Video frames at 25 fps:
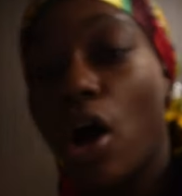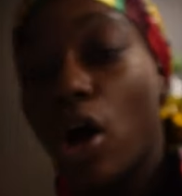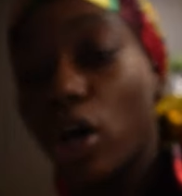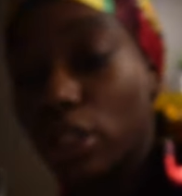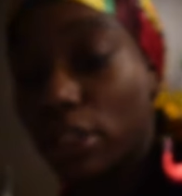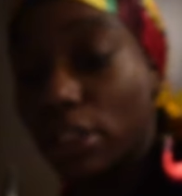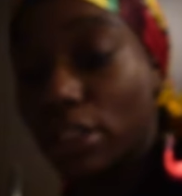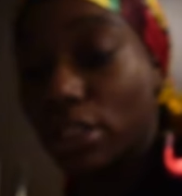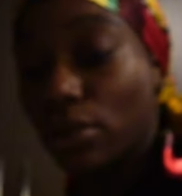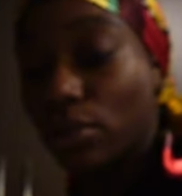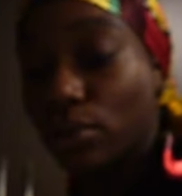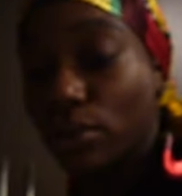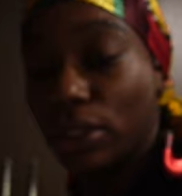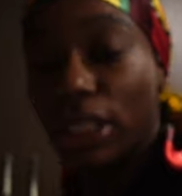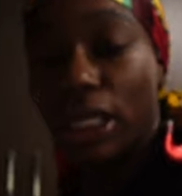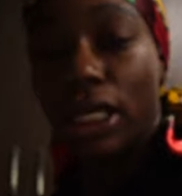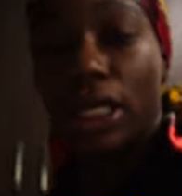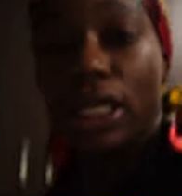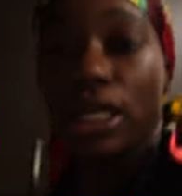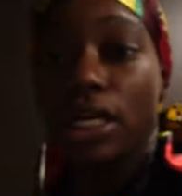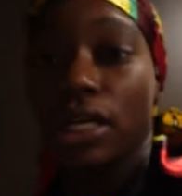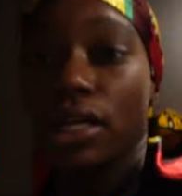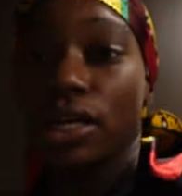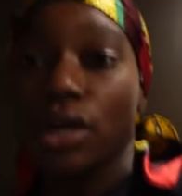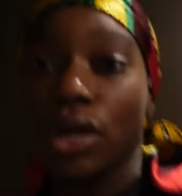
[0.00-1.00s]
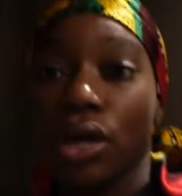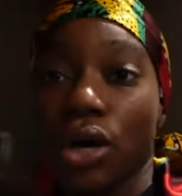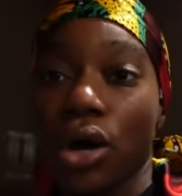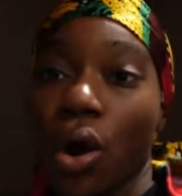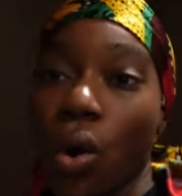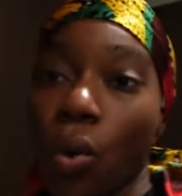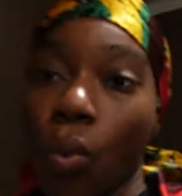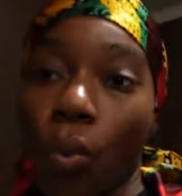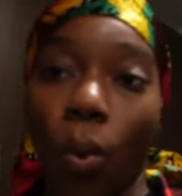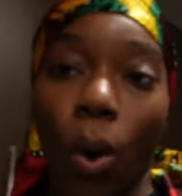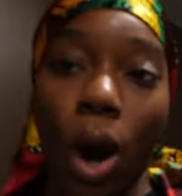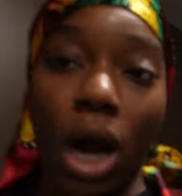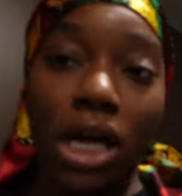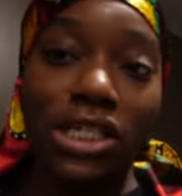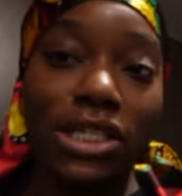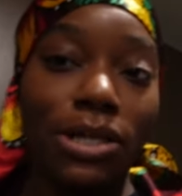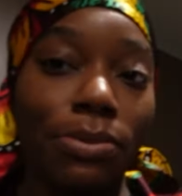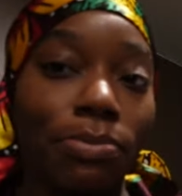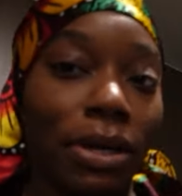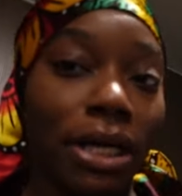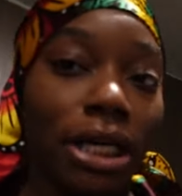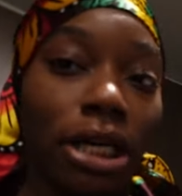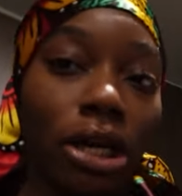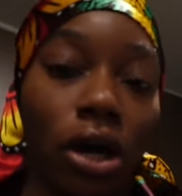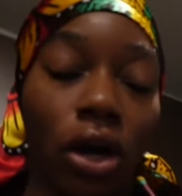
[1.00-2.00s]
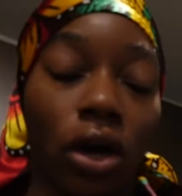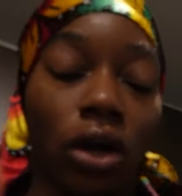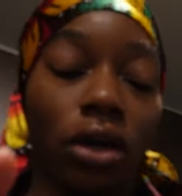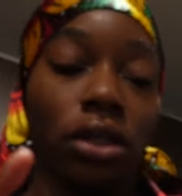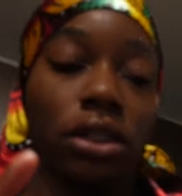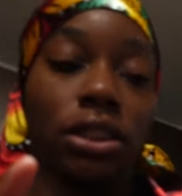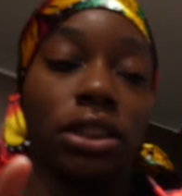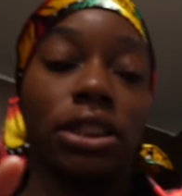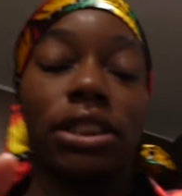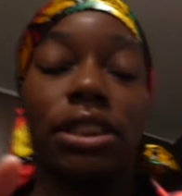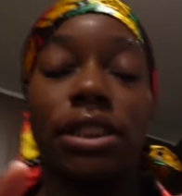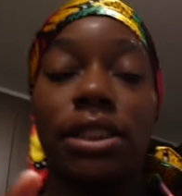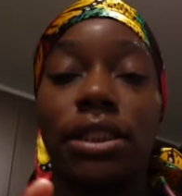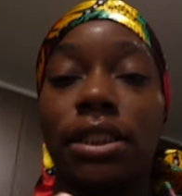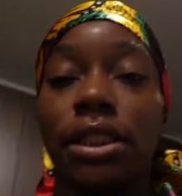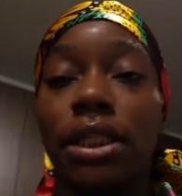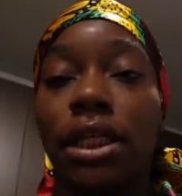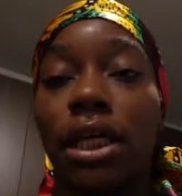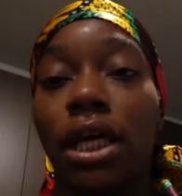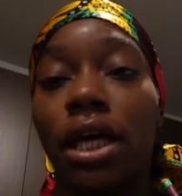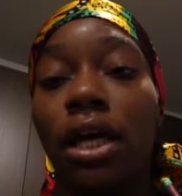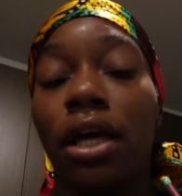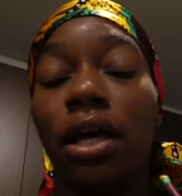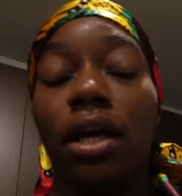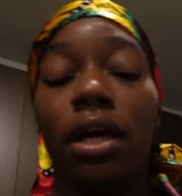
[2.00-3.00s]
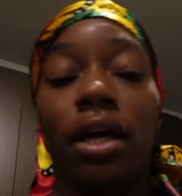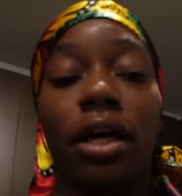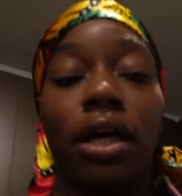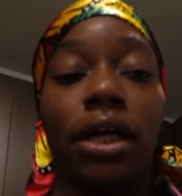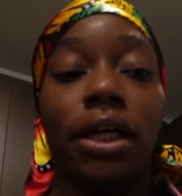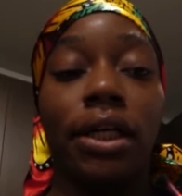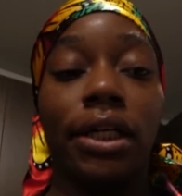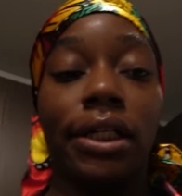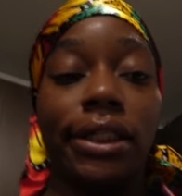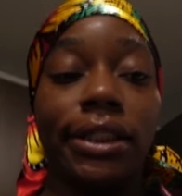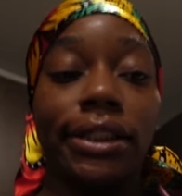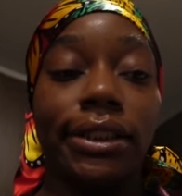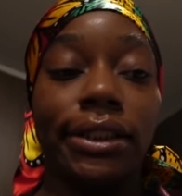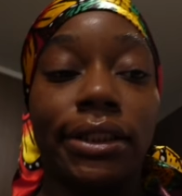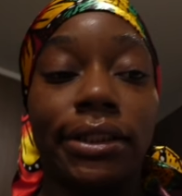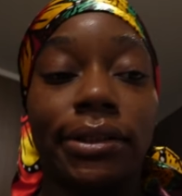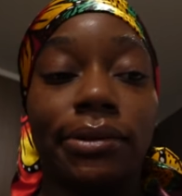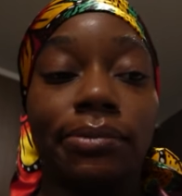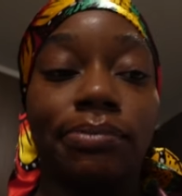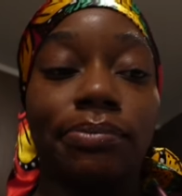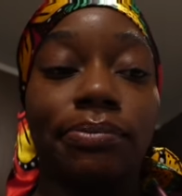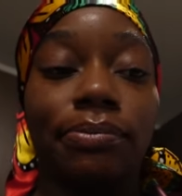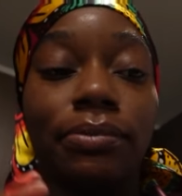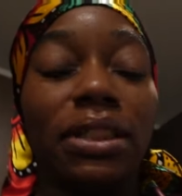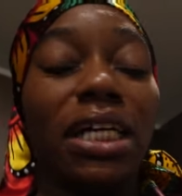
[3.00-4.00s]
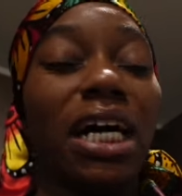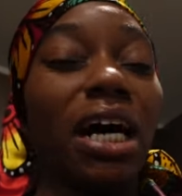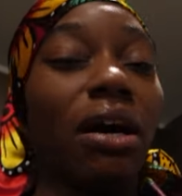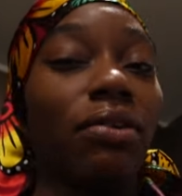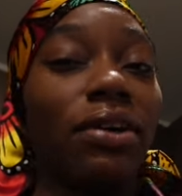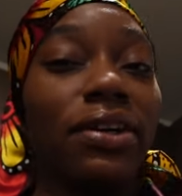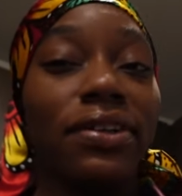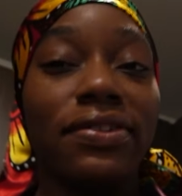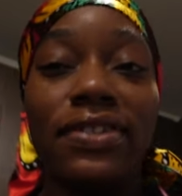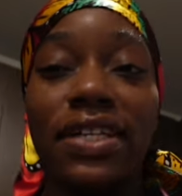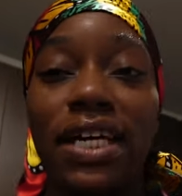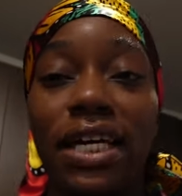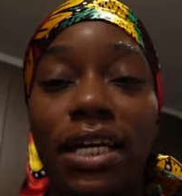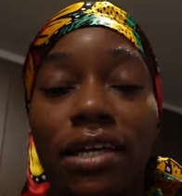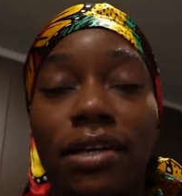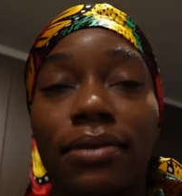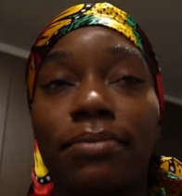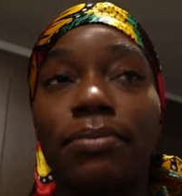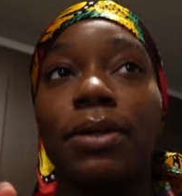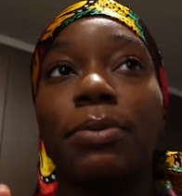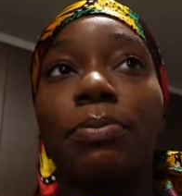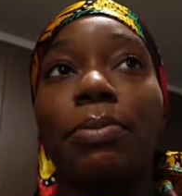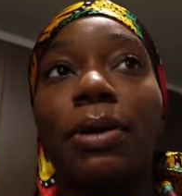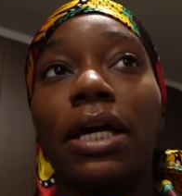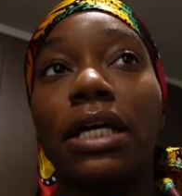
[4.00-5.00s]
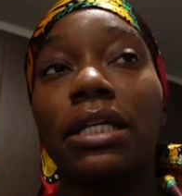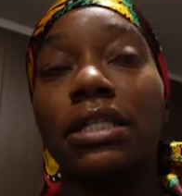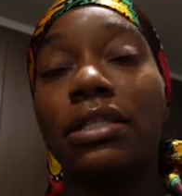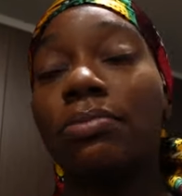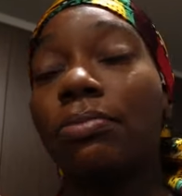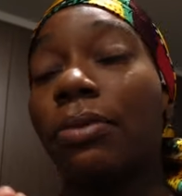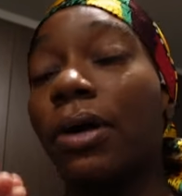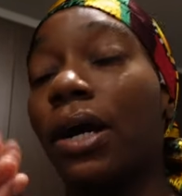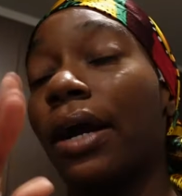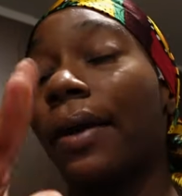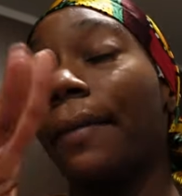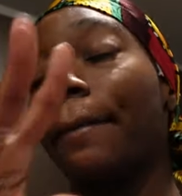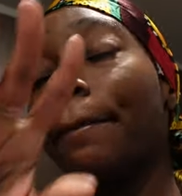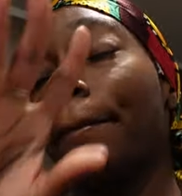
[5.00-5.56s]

also did wash my dogs. Um, I would have taken them to PetSmart,